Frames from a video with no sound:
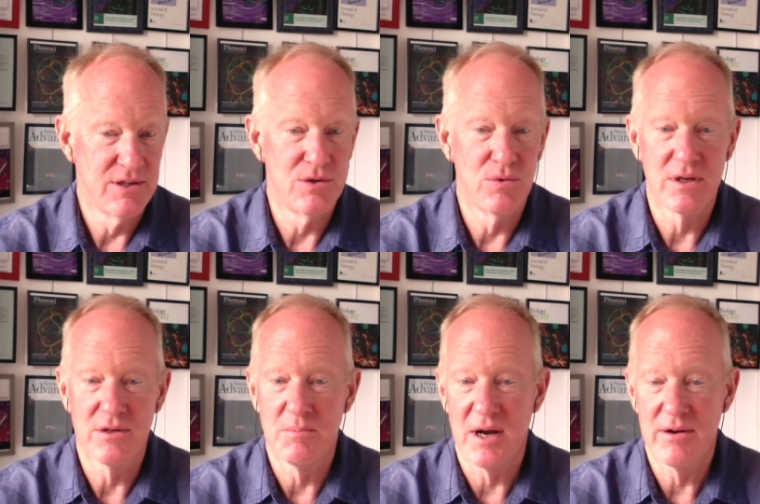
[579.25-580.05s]
Do you
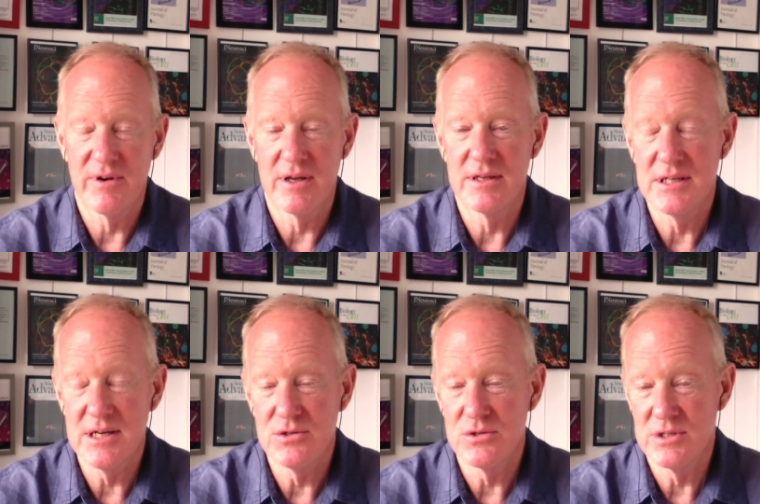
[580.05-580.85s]
want to modify the
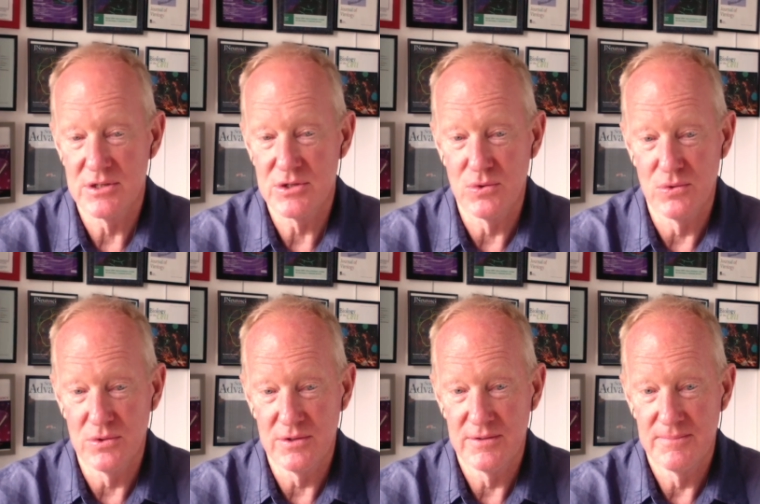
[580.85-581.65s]
teachers in the
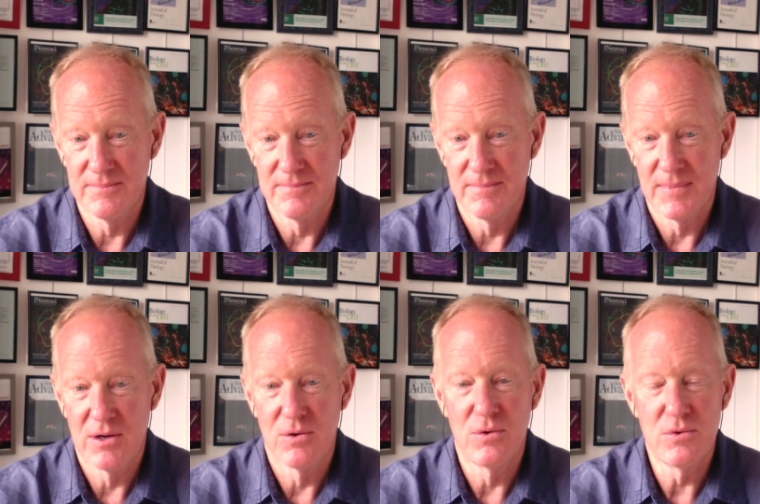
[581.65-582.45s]
school?
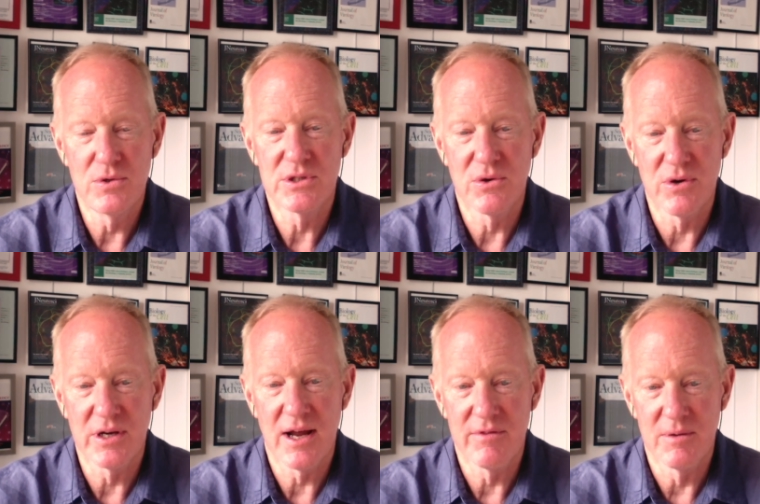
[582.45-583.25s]
Who is going
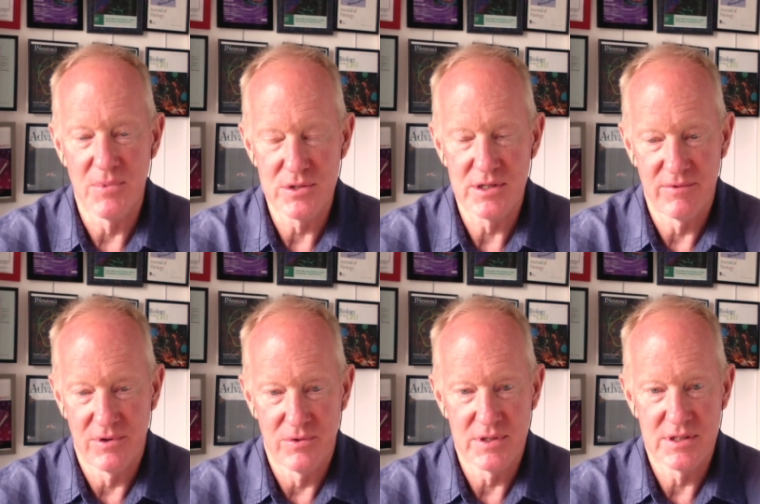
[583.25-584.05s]
to have the most
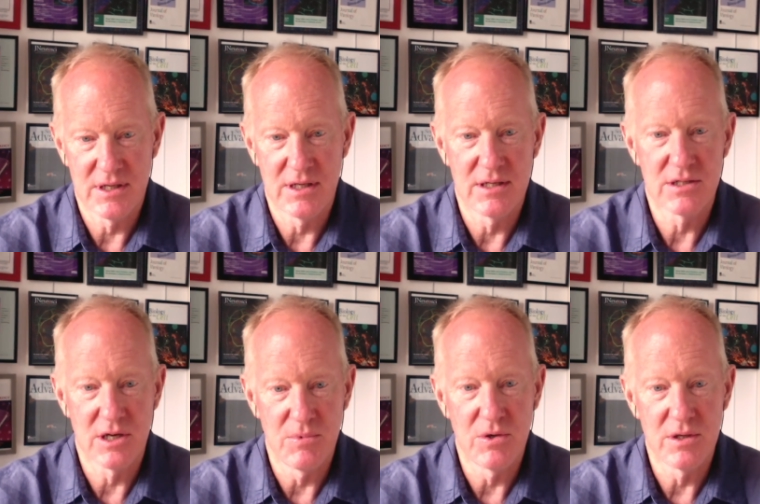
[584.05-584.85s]
influence in this
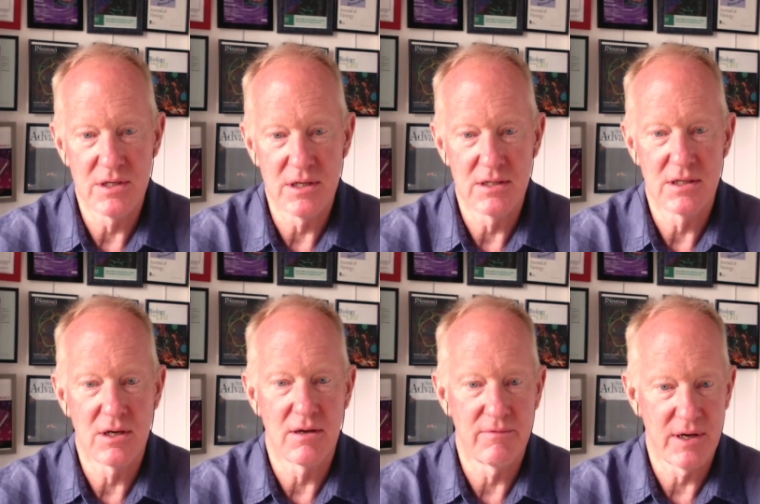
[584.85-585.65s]
community
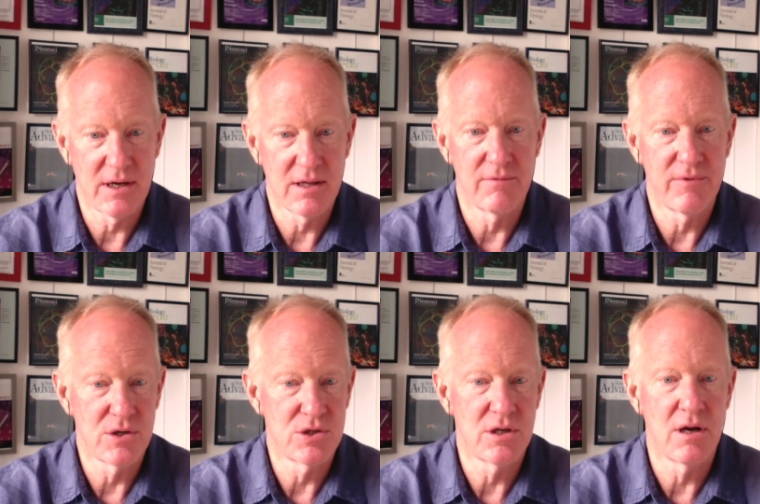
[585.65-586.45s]
to affect the
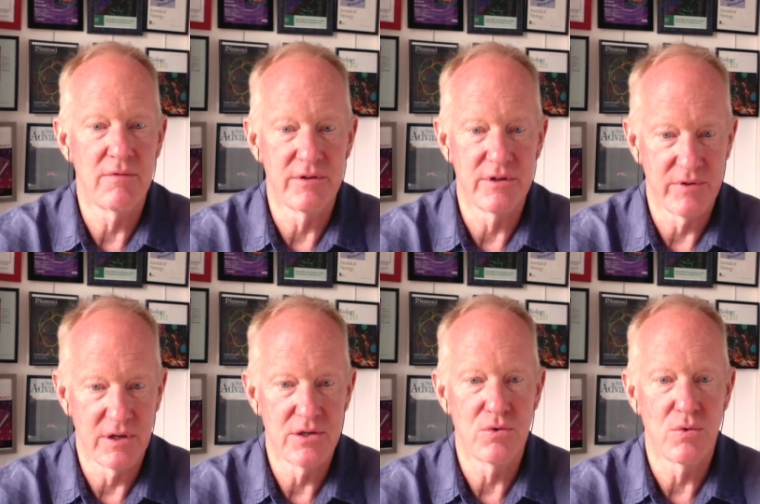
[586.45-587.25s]
function of this
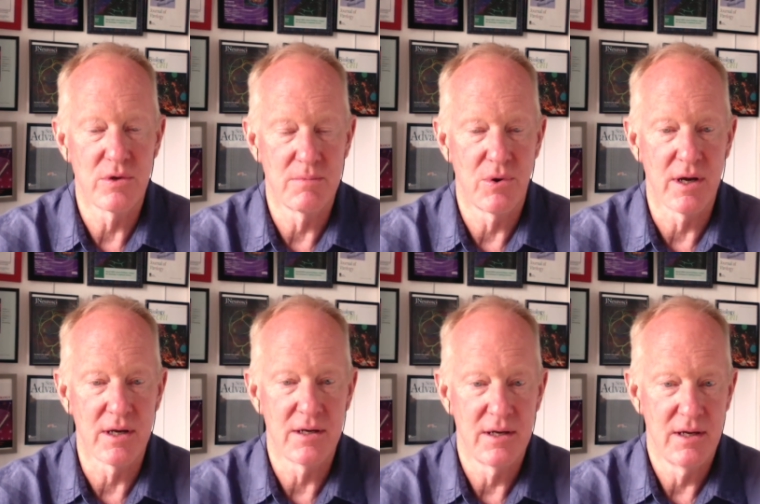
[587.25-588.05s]
village or the brain?